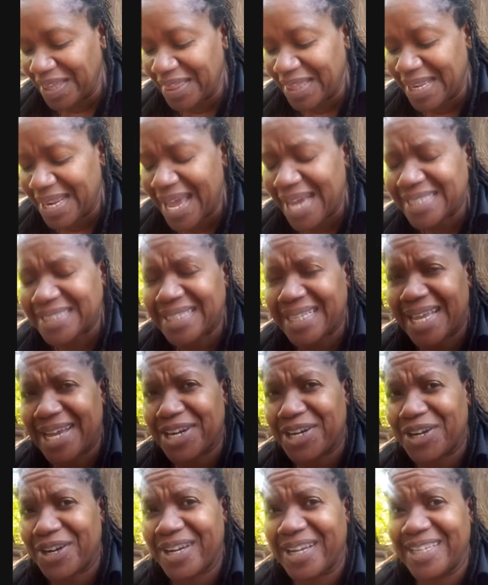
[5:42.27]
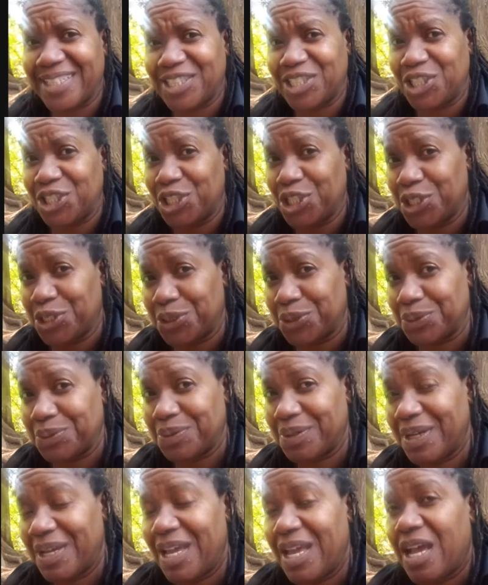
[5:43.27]
The next letter is
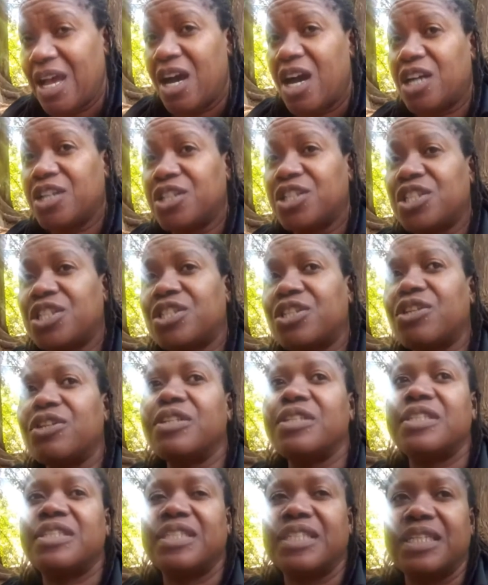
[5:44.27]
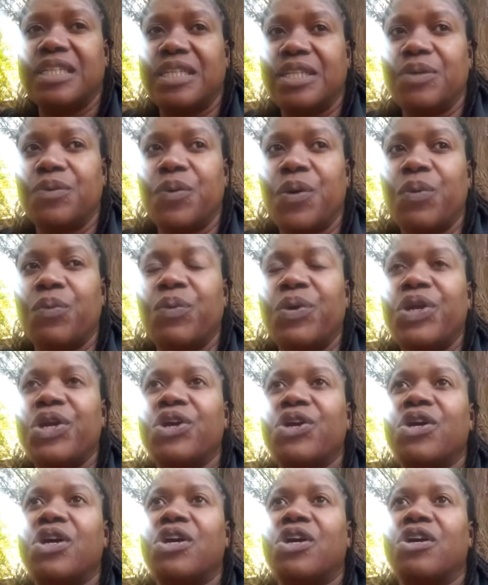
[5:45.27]
U, uncertainty. When we
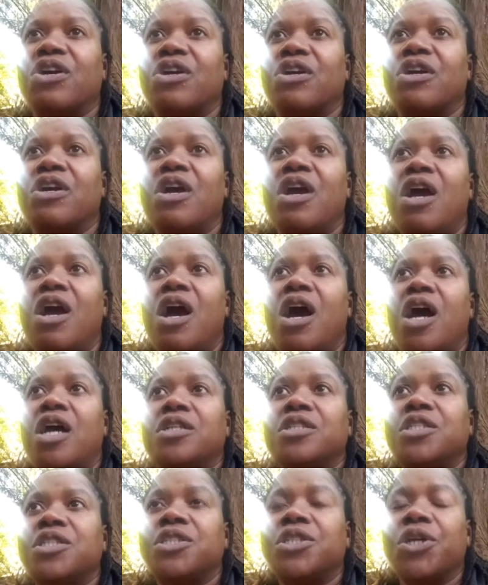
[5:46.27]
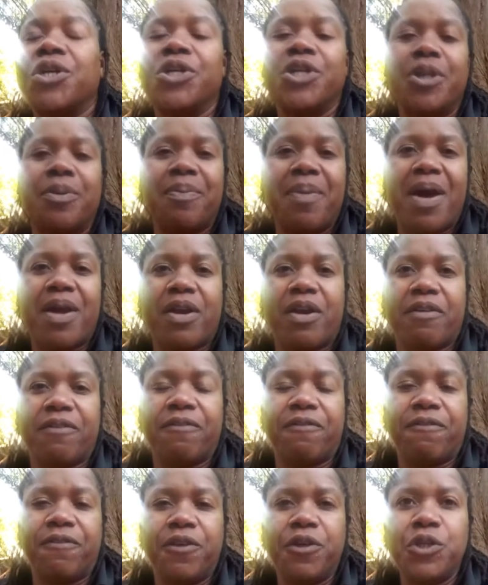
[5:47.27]
are uncertain about our
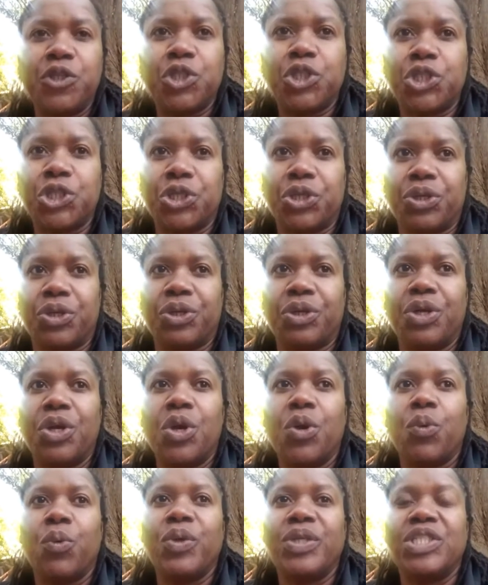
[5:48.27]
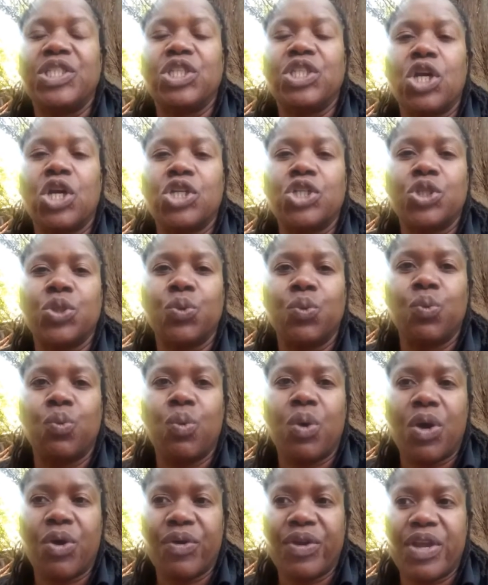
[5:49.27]
future, we start to
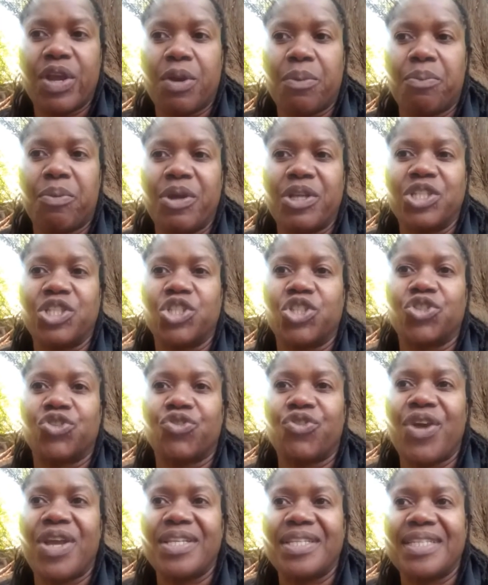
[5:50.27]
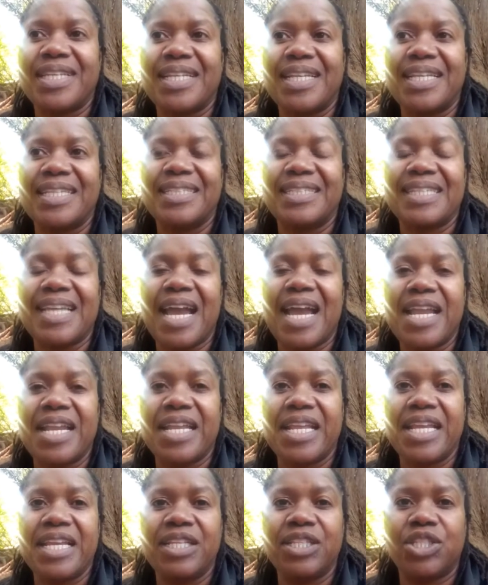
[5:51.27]
worry or bring stress and
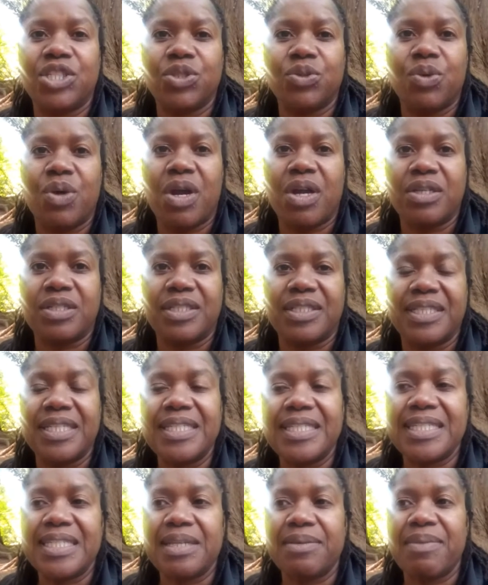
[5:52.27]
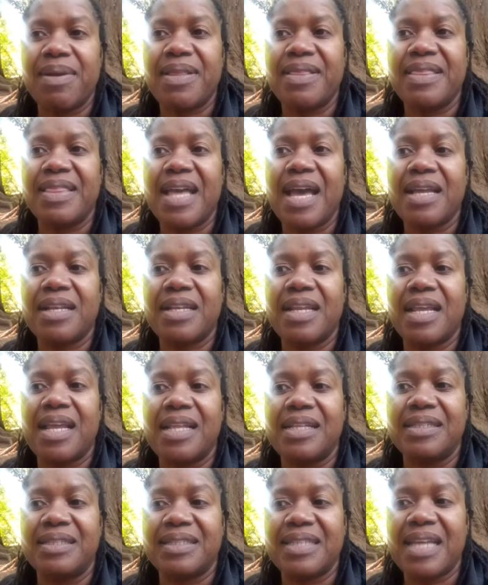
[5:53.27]
anxiety into our system. And that
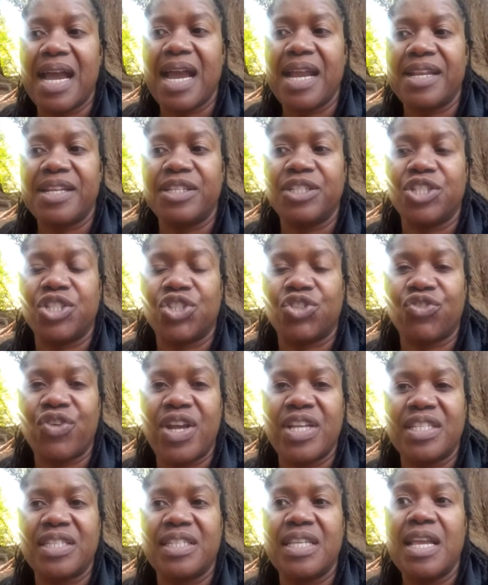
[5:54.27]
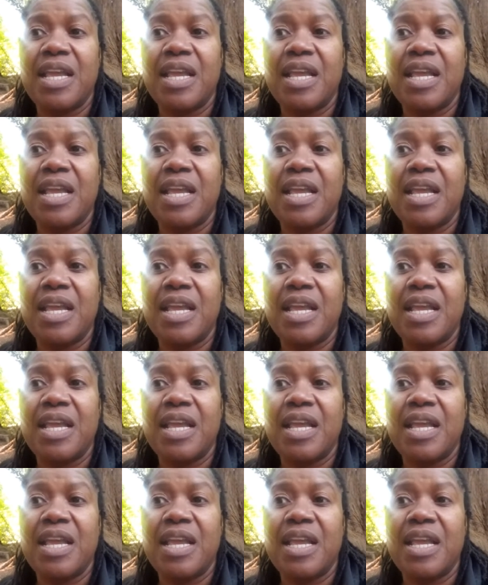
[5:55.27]
anxiety and stress,